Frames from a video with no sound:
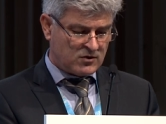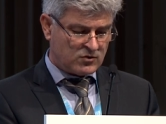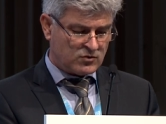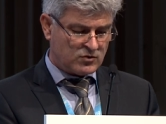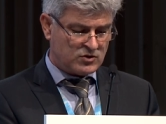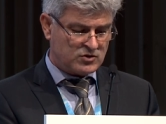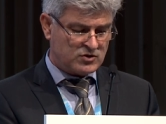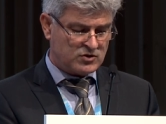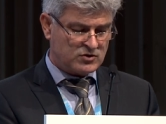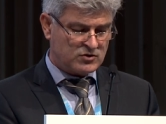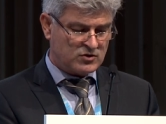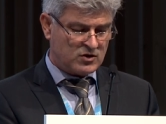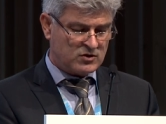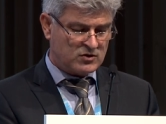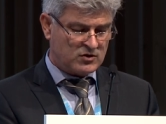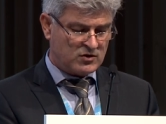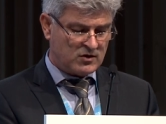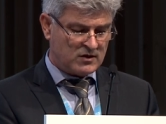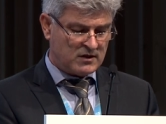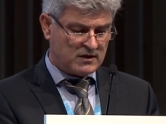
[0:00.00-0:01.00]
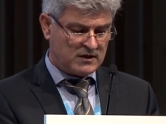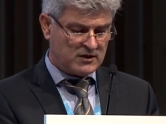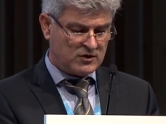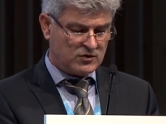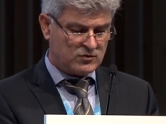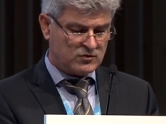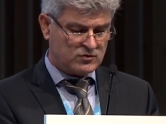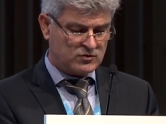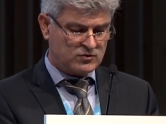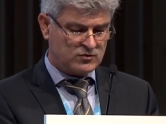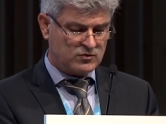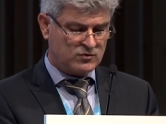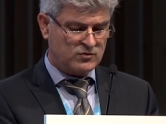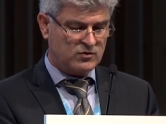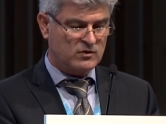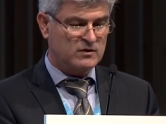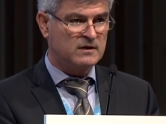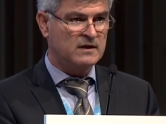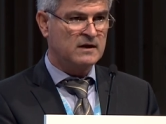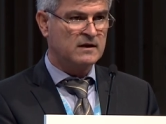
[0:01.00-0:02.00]
which is not only used to
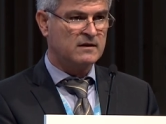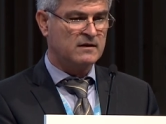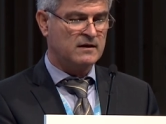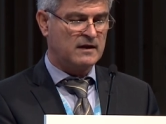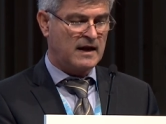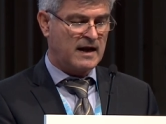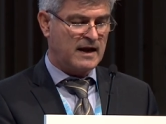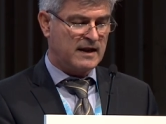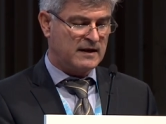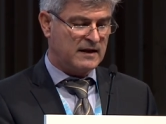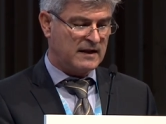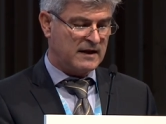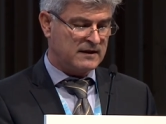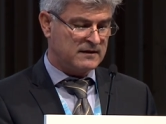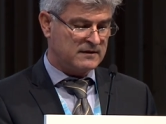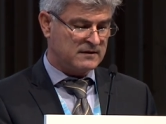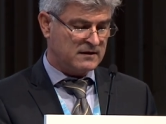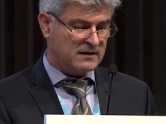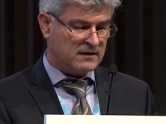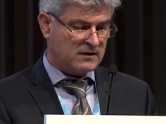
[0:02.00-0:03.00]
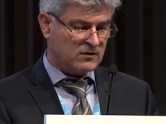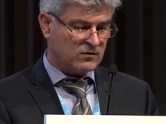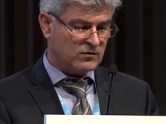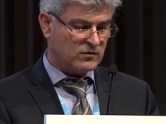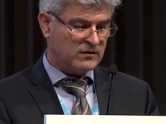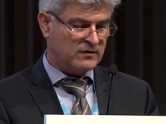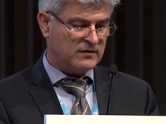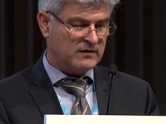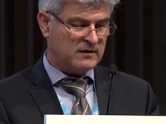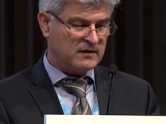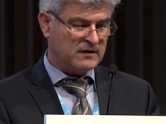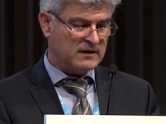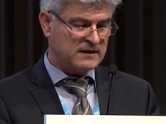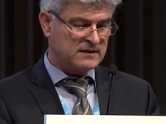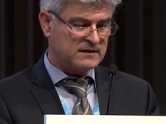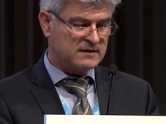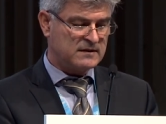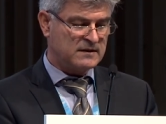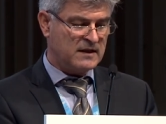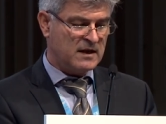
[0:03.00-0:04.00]
connect the island with
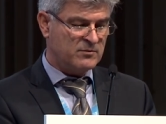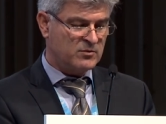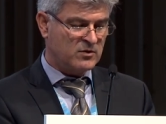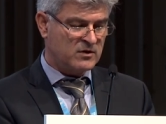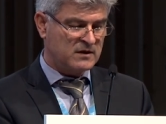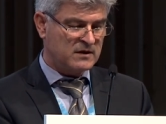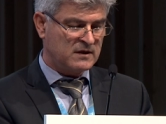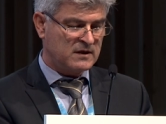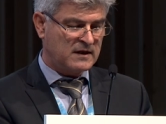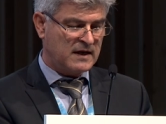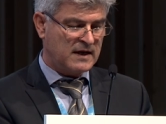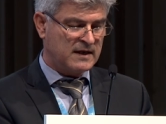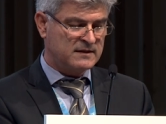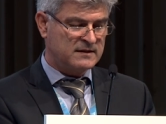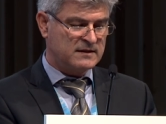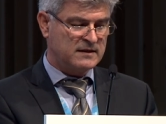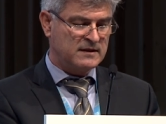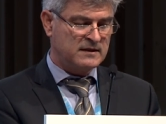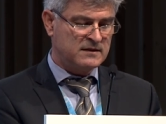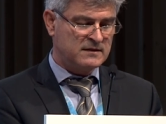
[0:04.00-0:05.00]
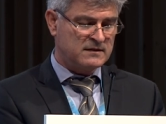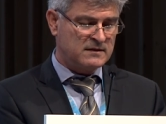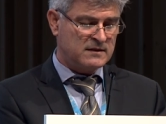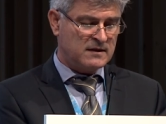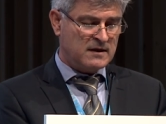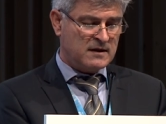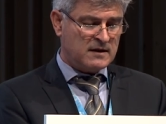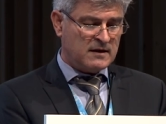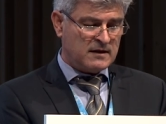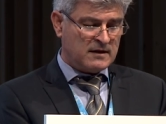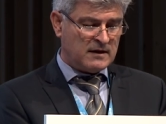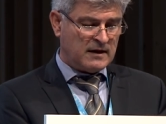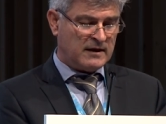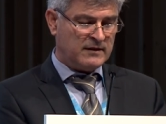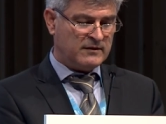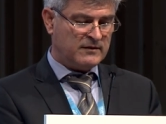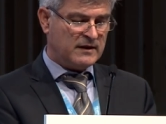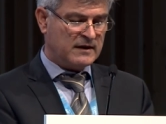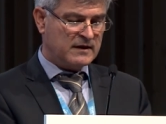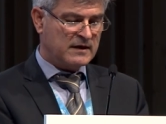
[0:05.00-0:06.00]
its neighboring countries
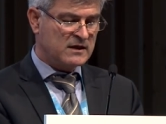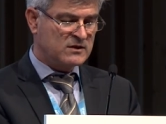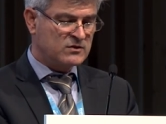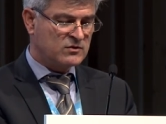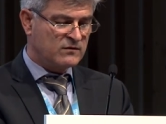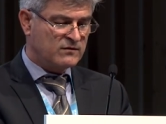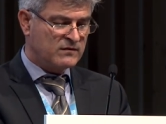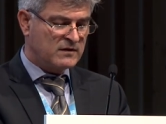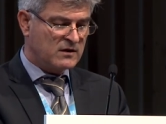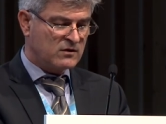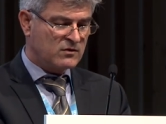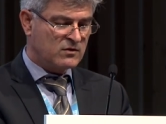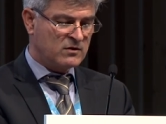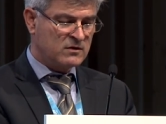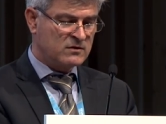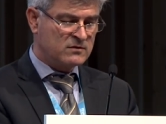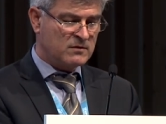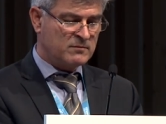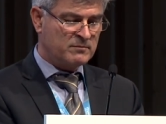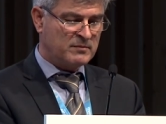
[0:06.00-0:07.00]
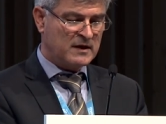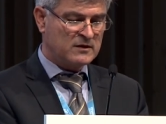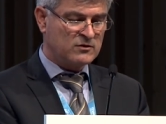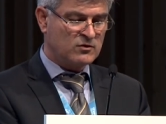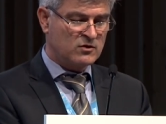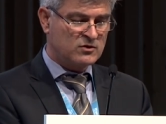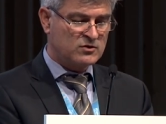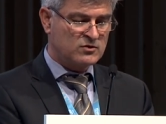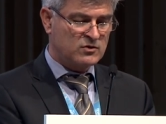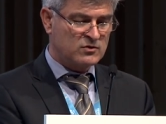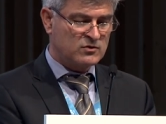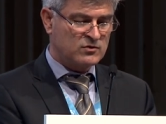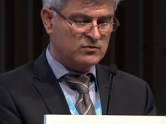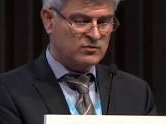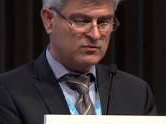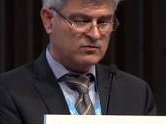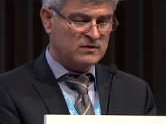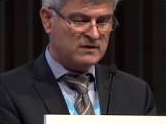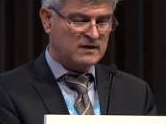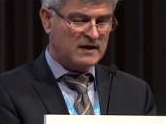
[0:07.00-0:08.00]
and the rest of the world, but also
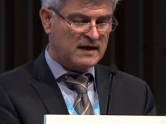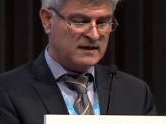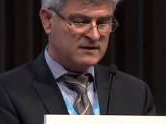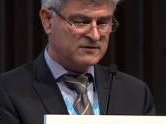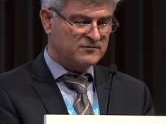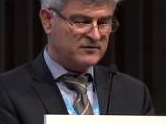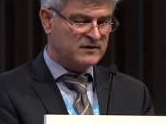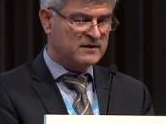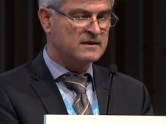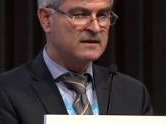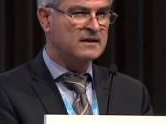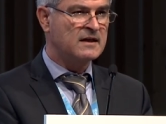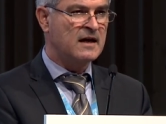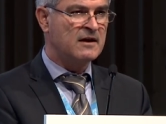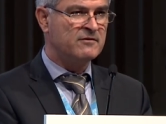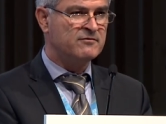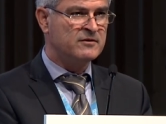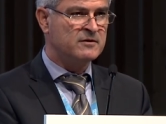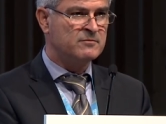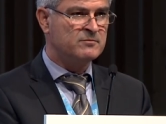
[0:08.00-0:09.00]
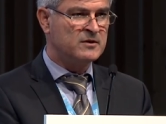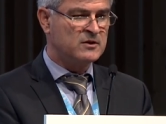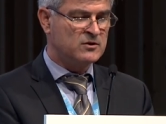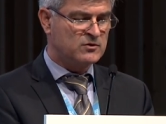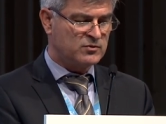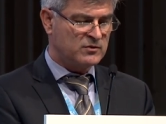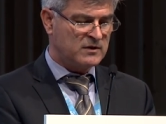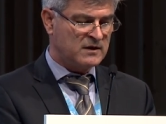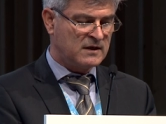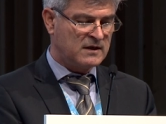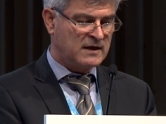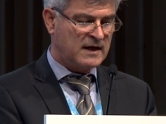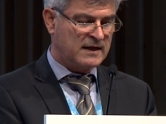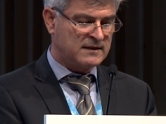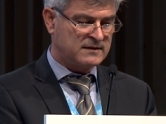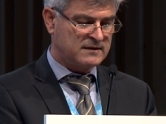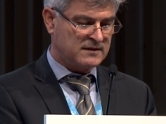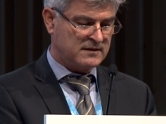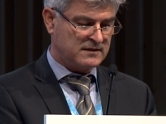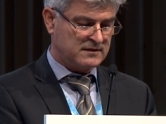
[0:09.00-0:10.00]
to transfer traffic between
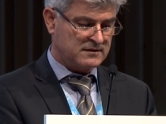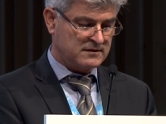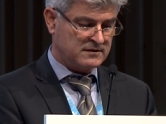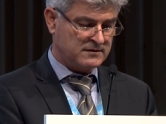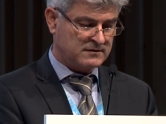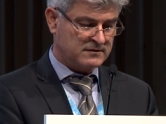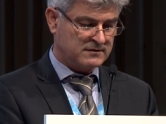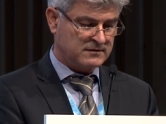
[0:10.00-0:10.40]
countries